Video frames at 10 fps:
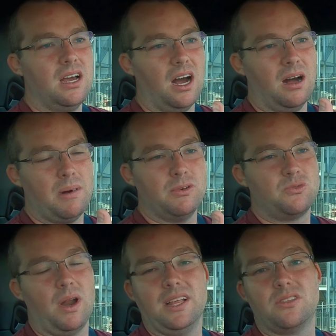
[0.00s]
I
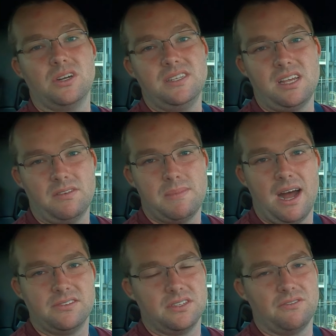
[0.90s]
was running 37
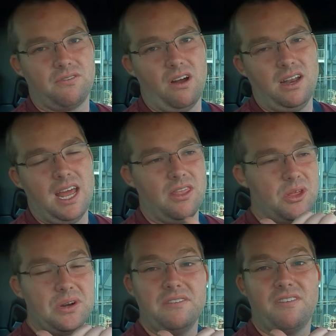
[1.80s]
pounds in the front
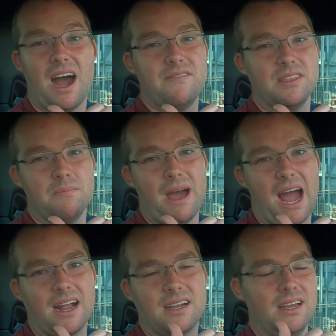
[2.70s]
and 35 in the
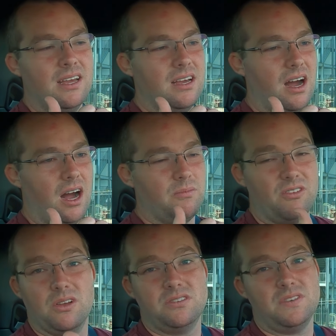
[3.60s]
back.
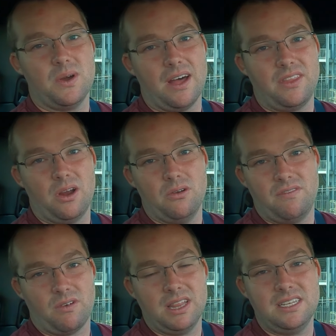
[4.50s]
For those of you out there
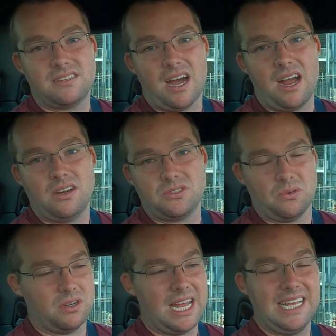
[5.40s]
who've run these tires
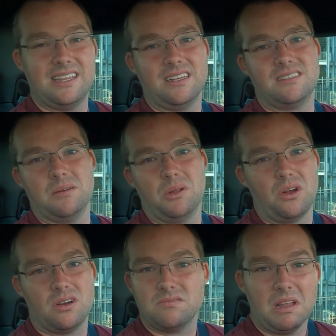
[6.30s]
or anything
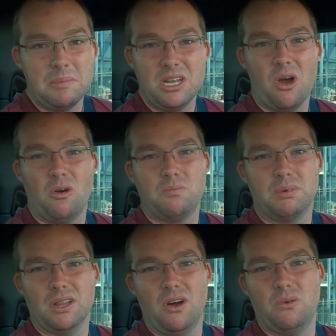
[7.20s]
similar, let me know
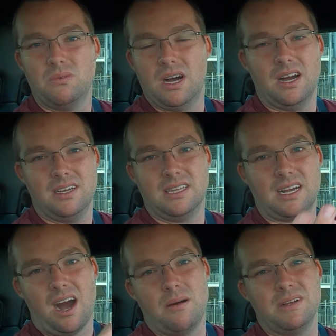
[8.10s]
below in
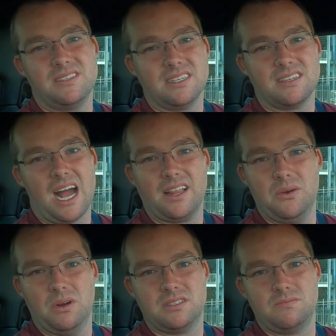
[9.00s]
the comments
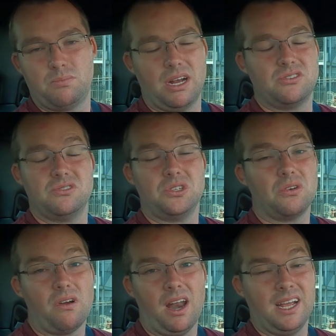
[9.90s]
exactly what pressures
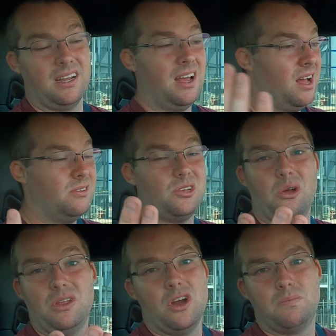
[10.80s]
you're running.
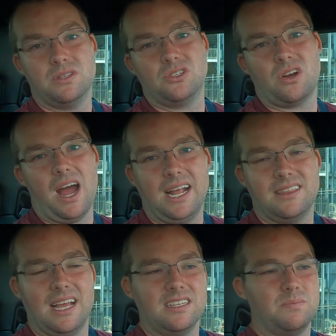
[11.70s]
Totally open to
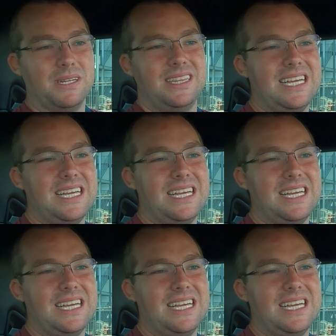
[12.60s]
trying things, but